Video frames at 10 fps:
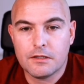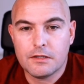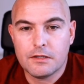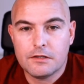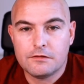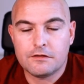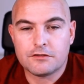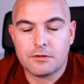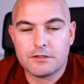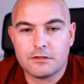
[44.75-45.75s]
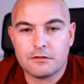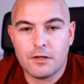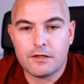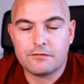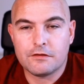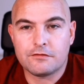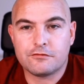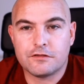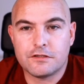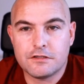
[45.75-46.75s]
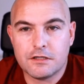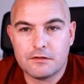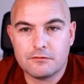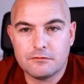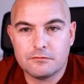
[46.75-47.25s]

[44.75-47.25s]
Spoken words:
situational awareness at the strategic level.